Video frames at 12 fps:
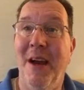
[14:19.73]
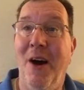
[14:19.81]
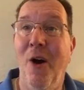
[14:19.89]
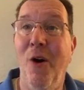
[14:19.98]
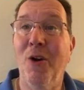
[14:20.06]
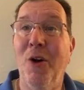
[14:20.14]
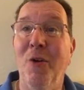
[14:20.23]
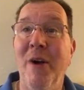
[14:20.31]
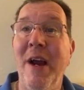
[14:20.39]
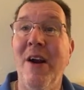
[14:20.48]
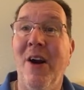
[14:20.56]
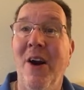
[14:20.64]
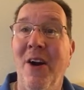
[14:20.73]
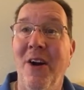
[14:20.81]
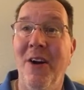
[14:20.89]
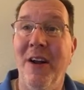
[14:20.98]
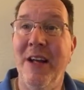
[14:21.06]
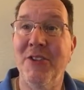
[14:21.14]
whole career
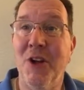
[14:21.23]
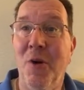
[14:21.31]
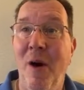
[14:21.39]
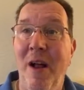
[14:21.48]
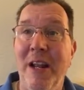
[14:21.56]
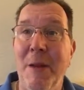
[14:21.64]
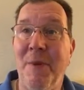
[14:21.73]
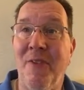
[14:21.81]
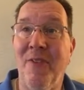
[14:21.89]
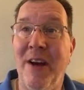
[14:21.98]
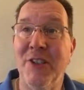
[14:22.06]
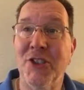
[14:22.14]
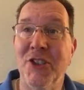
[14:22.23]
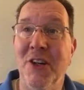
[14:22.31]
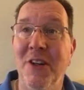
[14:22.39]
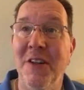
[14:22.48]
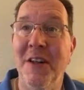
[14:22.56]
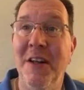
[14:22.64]
as a quality
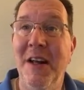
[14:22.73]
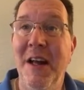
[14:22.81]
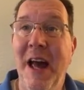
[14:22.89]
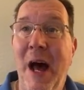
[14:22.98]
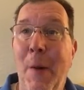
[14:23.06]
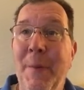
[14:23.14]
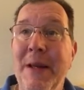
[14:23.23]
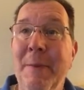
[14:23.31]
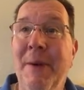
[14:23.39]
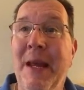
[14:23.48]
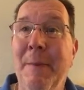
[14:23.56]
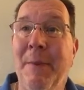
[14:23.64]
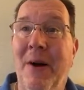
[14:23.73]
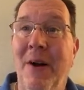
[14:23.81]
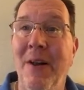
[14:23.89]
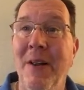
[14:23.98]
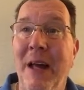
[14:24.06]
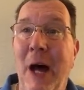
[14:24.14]
professional, helping
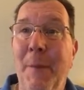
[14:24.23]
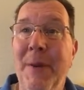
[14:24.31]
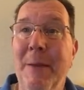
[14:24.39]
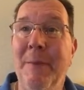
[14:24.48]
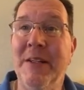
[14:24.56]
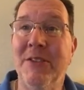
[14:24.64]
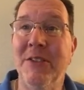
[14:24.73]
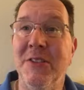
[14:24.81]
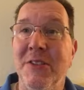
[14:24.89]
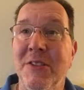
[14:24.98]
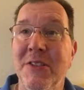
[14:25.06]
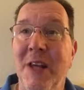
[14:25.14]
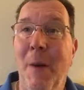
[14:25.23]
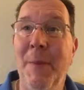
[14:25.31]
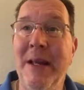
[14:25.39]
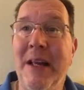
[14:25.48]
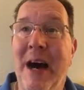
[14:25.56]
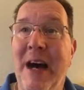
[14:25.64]
people, helping businesses,
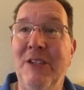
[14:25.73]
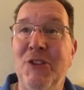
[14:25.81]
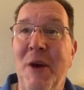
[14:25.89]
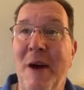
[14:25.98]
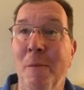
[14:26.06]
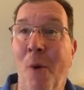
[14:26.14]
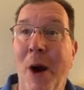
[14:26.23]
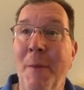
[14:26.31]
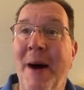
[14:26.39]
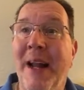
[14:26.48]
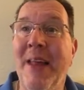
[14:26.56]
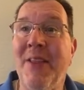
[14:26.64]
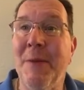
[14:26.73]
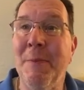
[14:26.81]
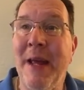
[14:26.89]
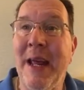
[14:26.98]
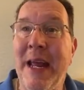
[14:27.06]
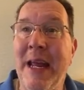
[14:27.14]
helping guys who have more money than
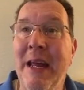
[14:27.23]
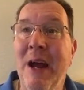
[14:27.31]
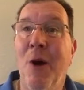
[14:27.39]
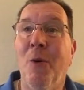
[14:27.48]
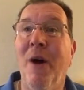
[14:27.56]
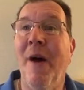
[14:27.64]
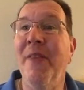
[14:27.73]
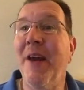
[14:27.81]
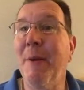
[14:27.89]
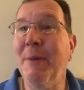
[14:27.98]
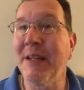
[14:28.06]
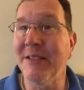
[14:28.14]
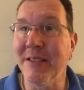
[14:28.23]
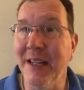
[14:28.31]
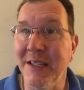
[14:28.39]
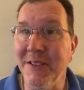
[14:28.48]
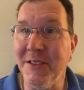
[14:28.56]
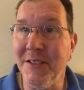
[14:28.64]
me run their
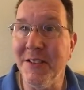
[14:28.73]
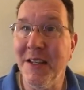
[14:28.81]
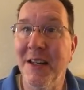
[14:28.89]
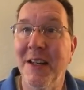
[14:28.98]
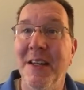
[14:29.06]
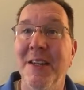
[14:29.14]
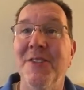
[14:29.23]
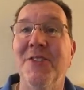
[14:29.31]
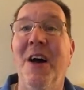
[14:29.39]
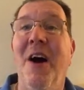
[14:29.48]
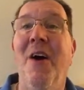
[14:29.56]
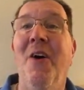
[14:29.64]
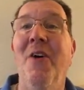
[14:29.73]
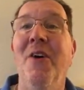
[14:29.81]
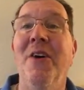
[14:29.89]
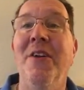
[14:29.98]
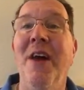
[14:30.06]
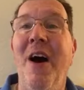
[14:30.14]
business.
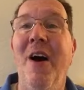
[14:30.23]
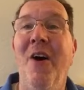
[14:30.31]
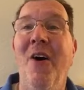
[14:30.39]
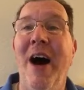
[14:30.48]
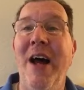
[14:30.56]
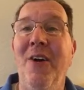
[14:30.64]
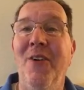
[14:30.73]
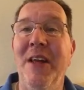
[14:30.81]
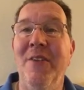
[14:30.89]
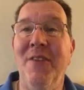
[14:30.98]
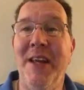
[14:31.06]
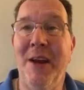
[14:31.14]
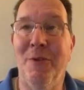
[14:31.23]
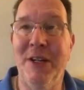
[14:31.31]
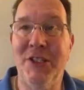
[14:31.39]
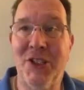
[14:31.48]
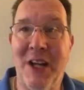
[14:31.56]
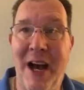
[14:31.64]
So no, I don't envy a
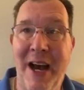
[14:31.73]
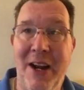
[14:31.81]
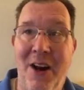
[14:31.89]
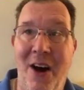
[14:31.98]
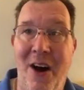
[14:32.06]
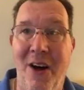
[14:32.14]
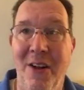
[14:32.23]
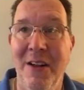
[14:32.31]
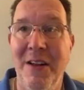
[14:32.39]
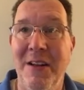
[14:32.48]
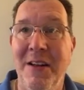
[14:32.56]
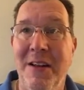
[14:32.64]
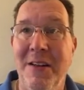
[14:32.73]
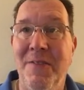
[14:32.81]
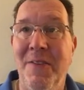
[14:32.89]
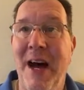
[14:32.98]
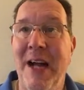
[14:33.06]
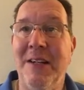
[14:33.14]
rich guy at all. In
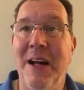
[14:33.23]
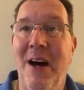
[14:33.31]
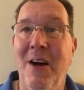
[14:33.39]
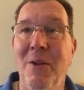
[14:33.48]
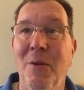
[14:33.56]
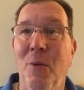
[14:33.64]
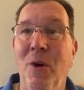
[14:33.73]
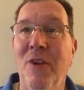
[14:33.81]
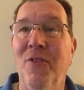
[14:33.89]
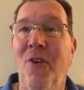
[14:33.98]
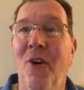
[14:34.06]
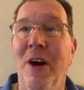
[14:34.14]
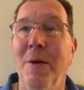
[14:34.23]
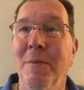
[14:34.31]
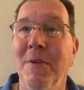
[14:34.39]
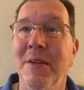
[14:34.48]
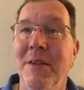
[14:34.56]
fact, I'll work for him